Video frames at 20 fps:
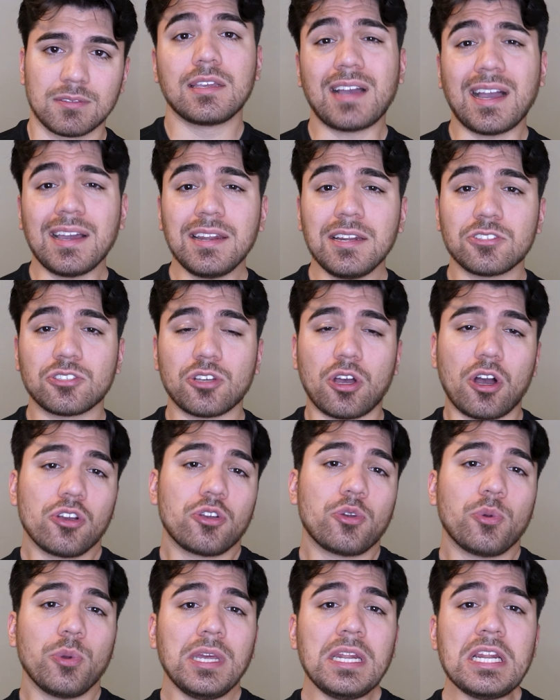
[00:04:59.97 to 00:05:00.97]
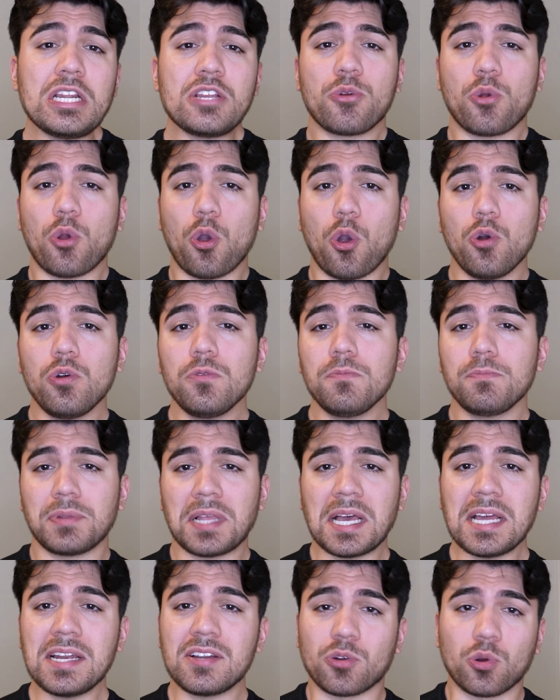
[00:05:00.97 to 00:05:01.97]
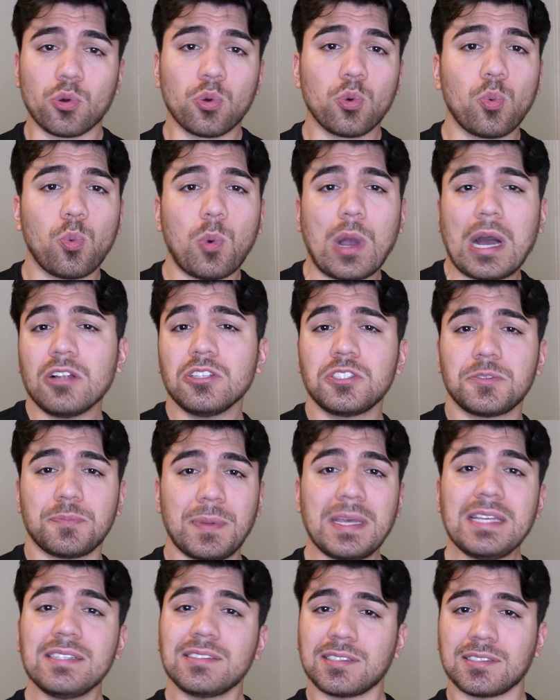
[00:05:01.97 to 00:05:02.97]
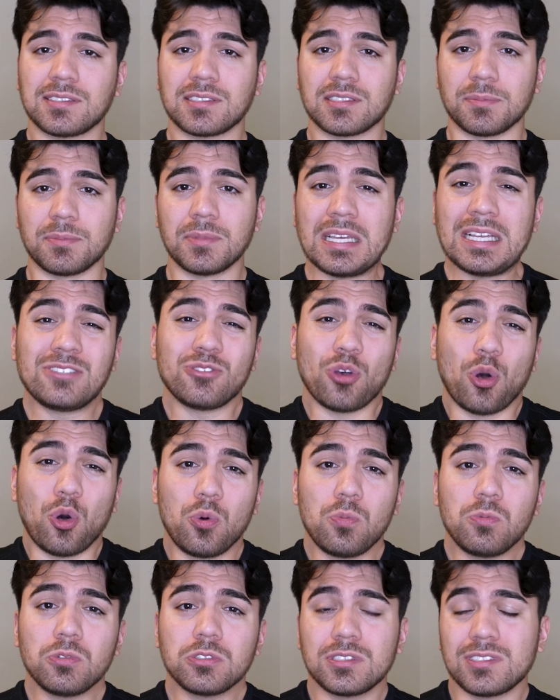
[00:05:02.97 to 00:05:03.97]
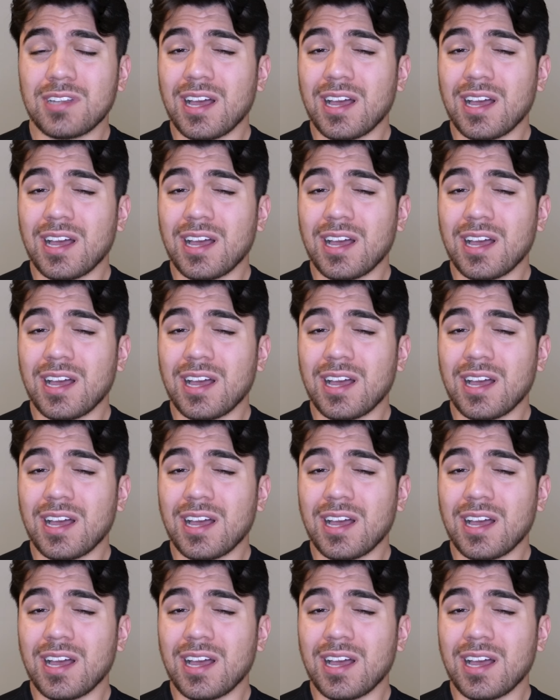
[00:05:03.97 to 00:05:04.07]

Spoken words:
guidance on creating your own planet or wild space system is almost